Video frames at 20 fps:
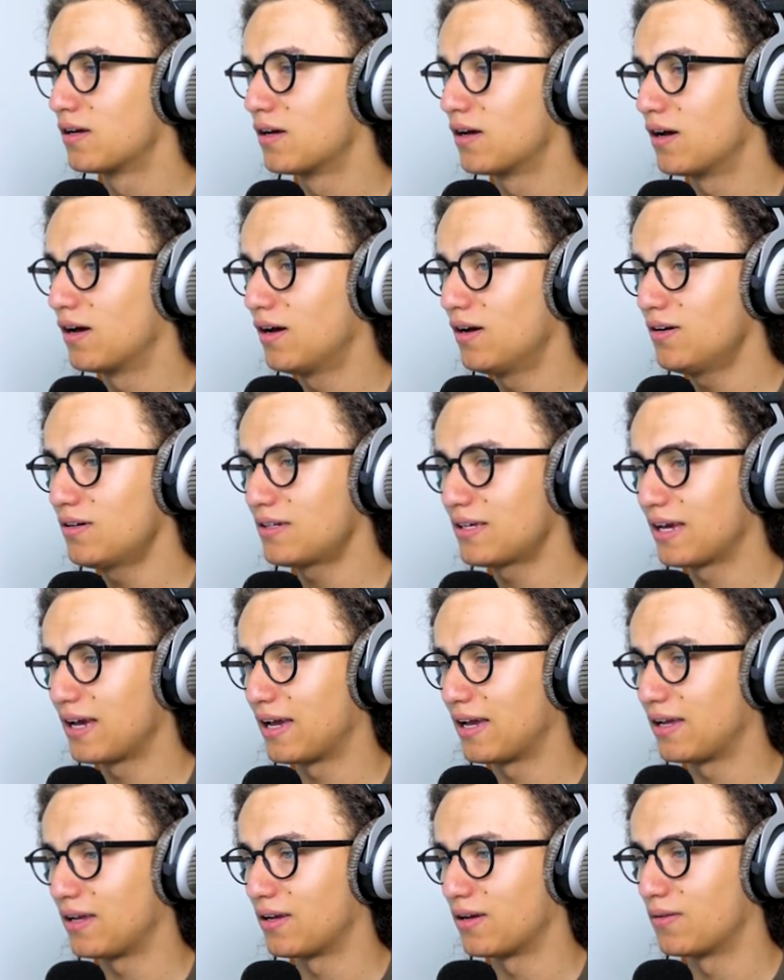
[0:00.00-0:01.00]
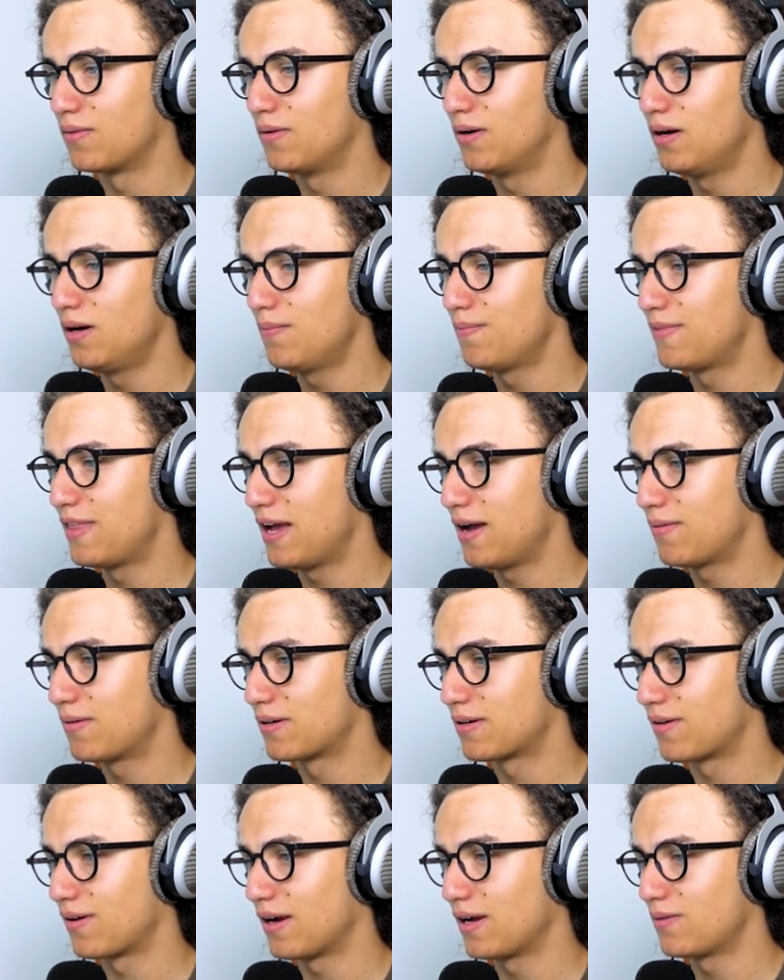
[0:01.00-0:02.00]
Okay. Well, that
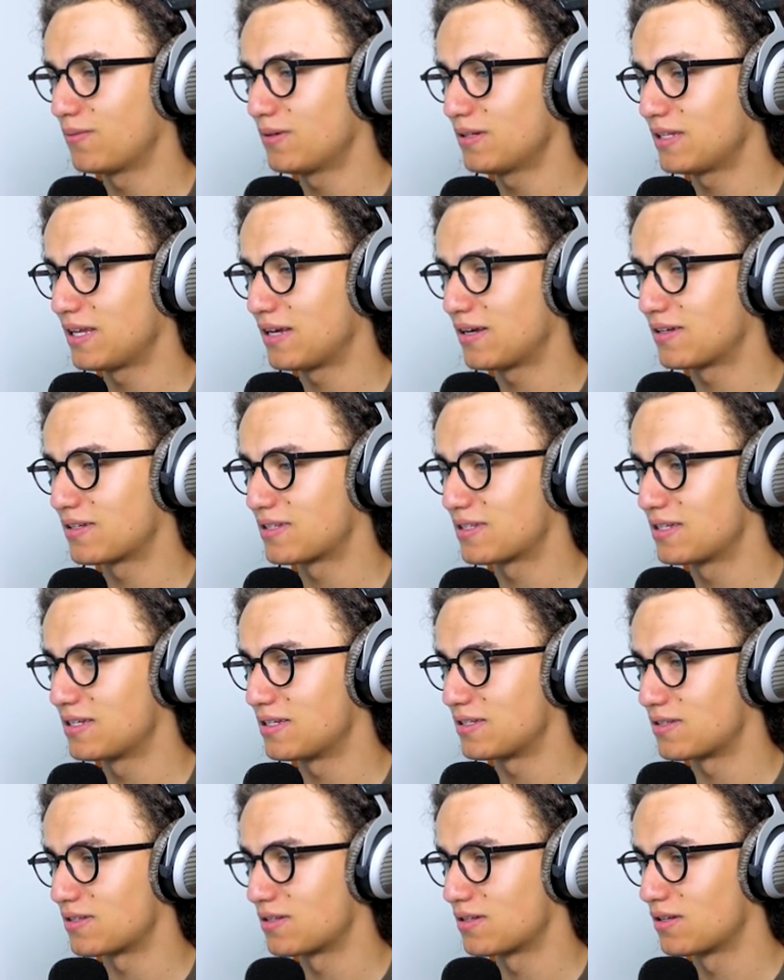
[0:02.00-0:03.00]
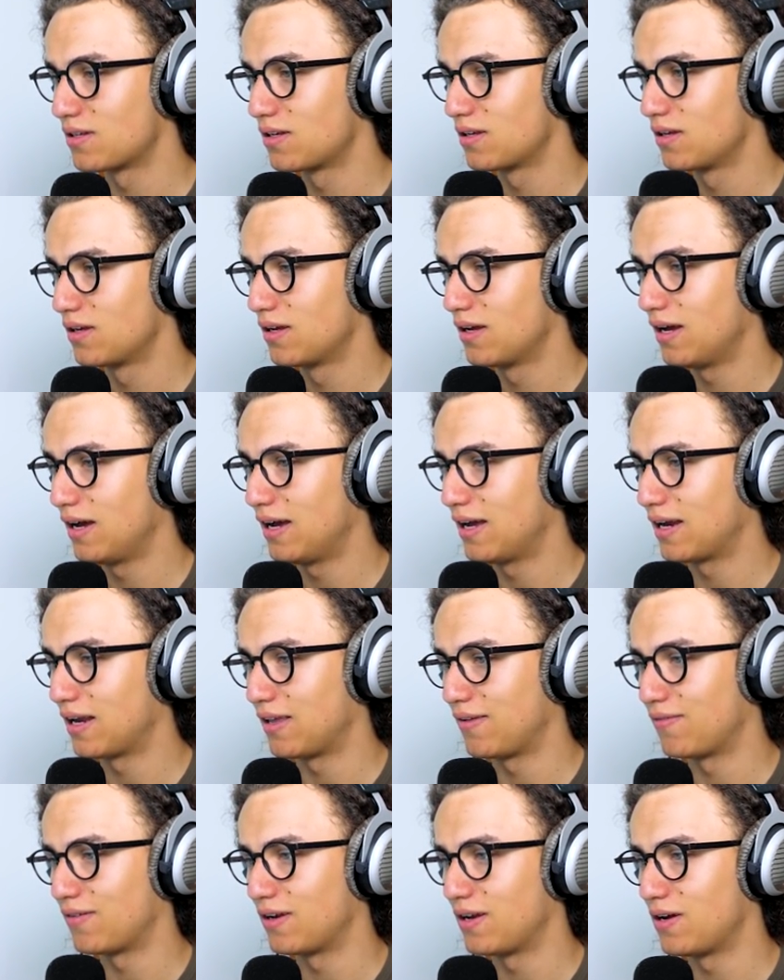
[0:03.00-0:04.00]
went great. What the hell is this? I don't
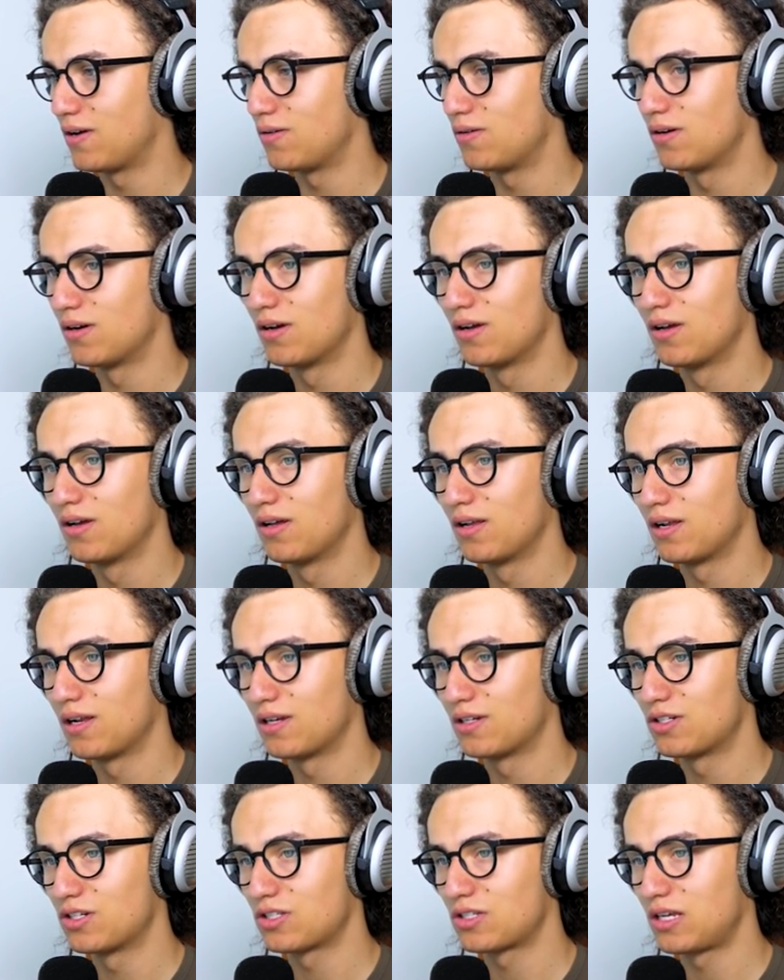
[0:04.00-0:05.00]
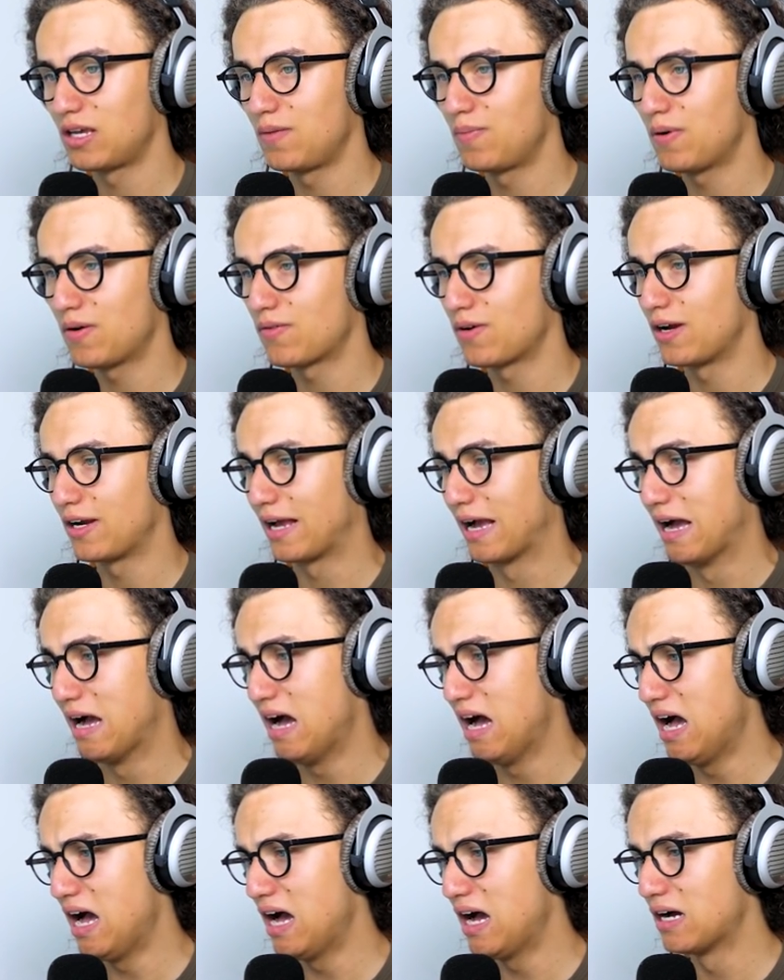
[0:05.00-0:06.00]
even know. Let's just keep on running.
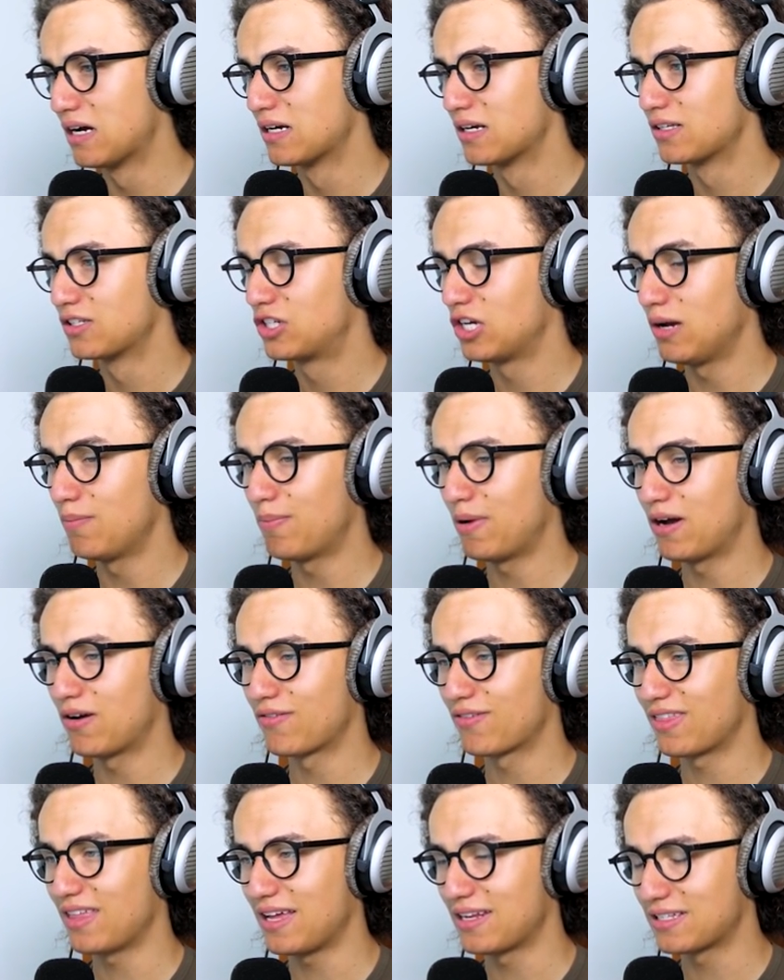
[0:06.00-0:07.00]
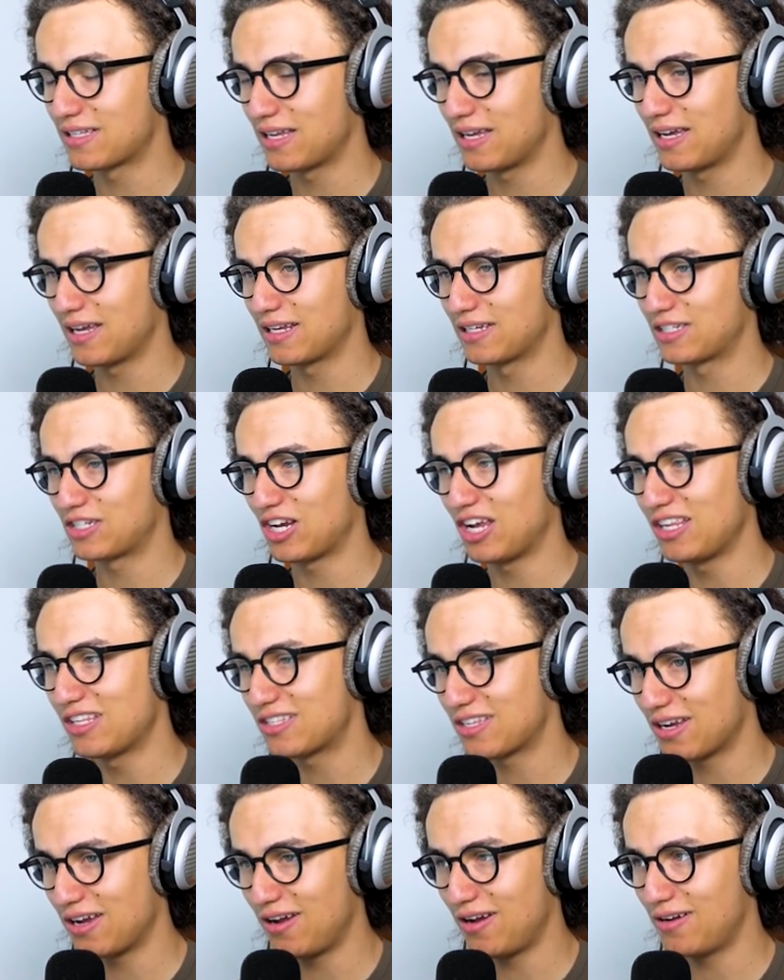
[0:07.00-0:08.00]
Oh, jump over that
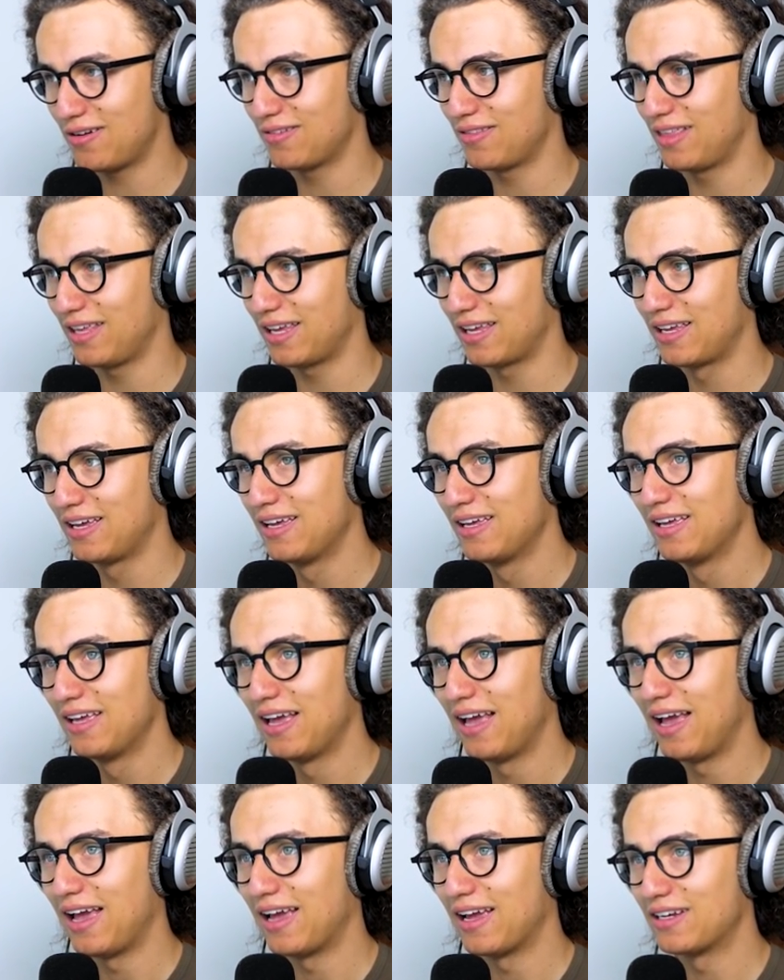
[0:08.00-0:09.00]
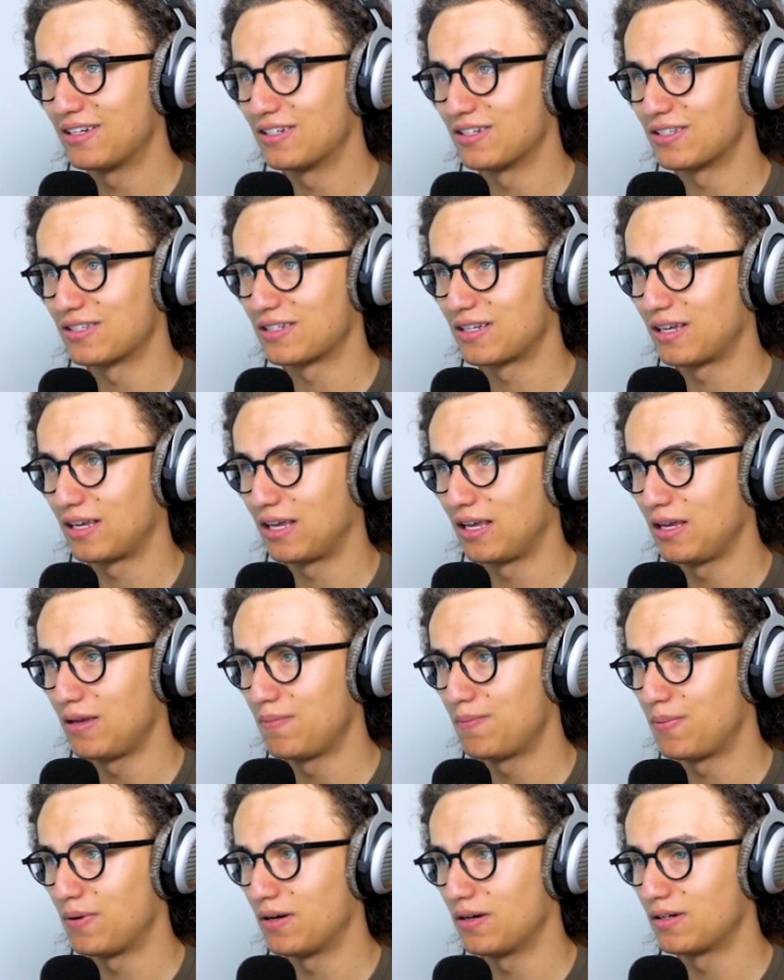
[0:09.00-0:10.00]
chainsaw thing. And just
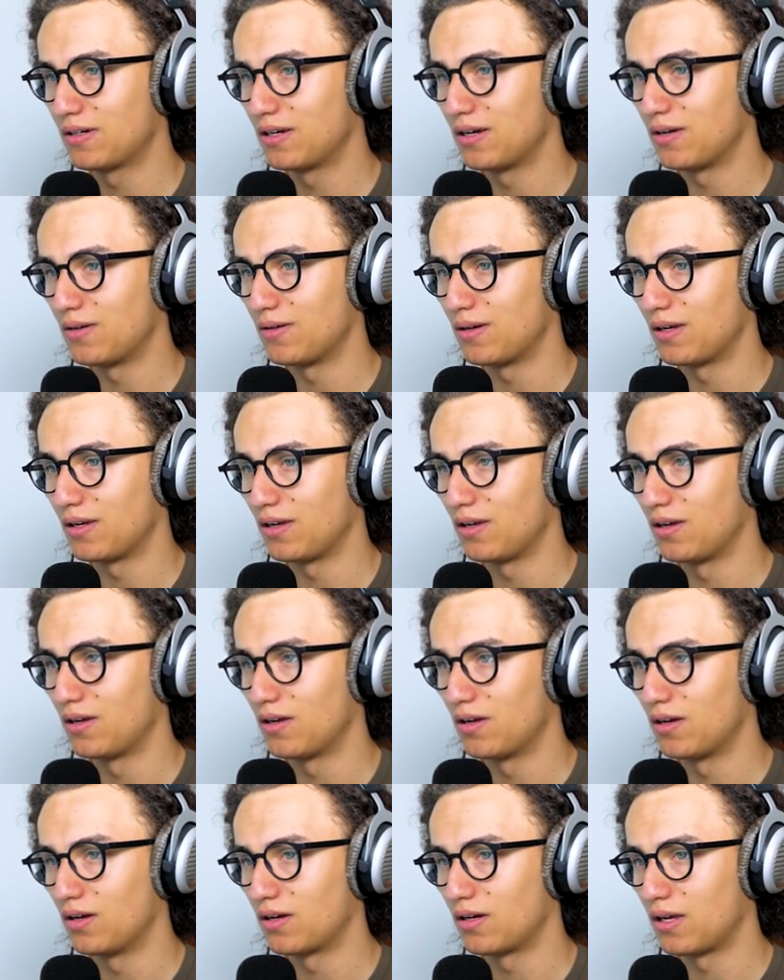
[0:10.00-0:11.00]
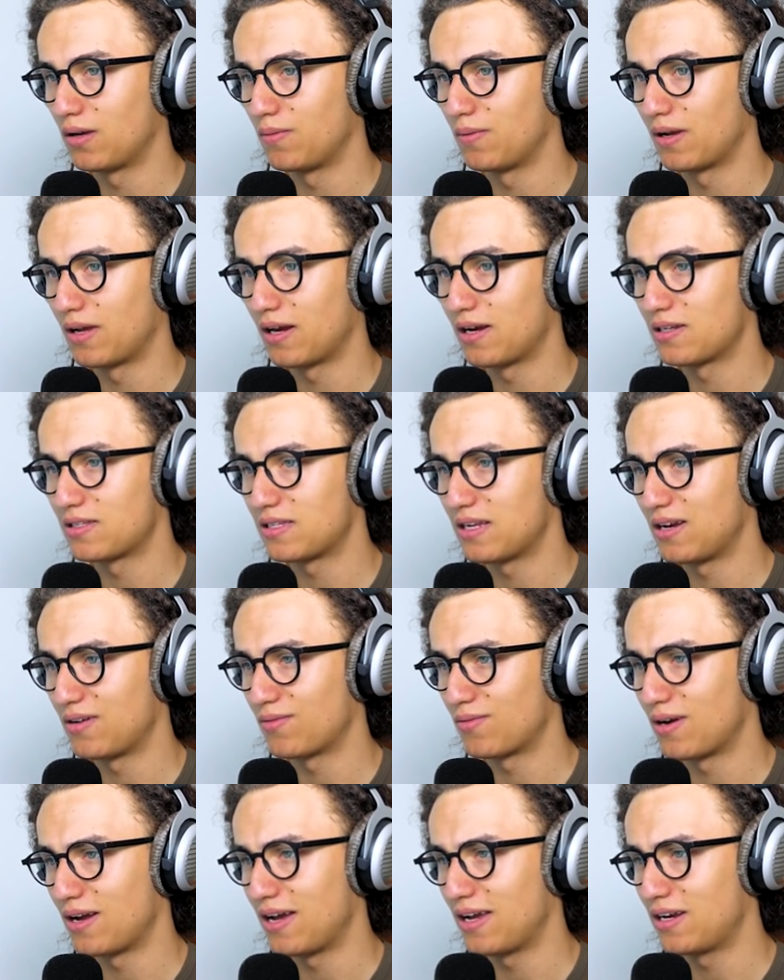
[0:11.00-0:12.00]
keep on going. Okay, we gotta stand
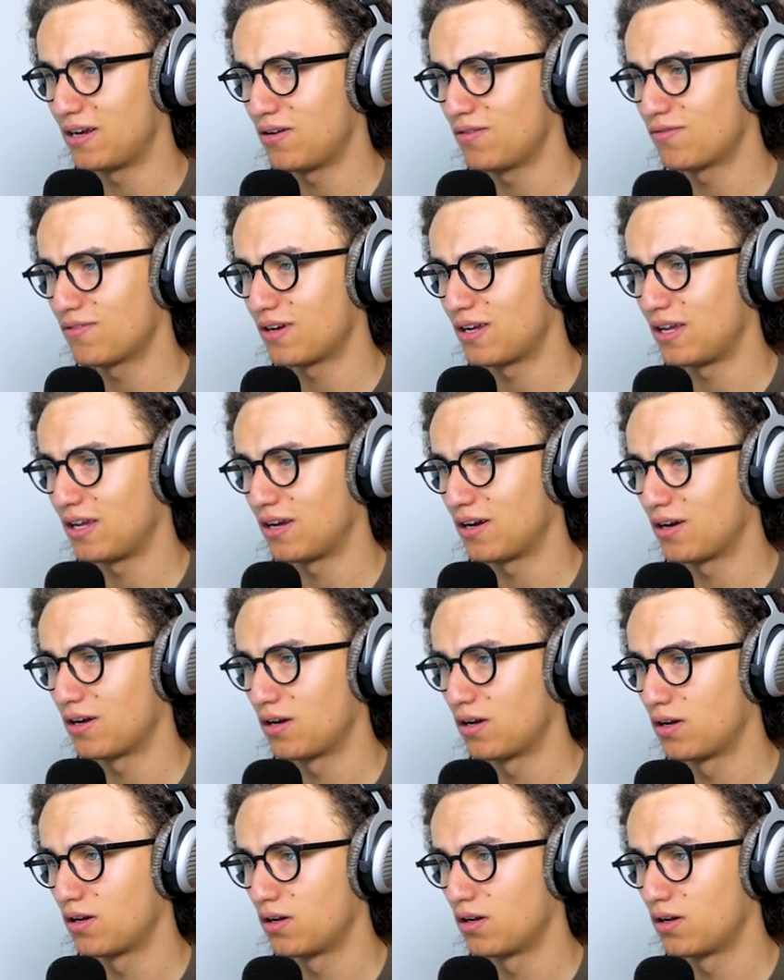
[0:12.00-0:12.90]
right over here.